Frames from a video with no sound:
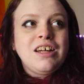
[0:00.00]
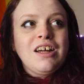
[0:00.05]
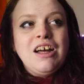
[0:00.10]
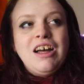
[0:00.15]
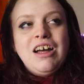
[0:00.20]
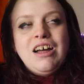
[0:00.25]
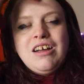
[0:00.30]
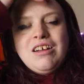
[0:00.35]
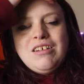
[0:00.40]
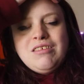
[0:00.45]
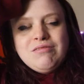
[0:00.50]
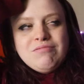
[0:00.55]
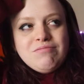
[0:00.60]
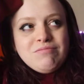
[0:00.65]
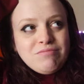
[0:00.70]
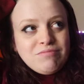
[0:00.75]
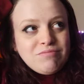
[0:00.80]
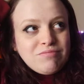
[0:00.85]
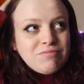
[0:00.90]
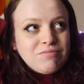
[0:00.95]

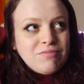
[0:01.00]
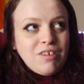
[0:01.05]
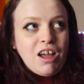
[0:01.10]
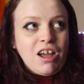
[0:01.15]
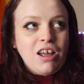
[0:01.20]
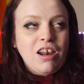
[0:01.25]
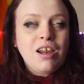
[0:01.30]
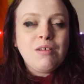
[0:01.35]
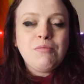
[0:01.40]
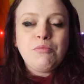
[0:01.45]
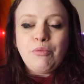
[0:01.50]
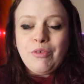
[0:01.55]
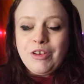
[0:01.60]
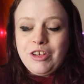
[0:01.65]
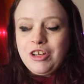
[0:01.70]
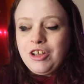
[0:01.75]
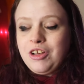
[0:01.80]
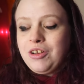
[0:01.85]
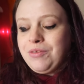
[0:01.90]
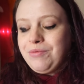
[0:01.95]
I climbed a
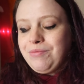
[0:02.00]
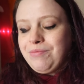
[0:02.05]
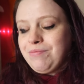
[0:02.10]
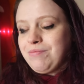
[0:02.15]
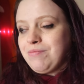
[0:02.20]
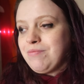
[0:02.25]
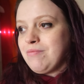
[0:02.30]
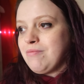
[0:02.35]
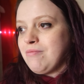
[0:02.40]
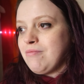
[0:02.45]
window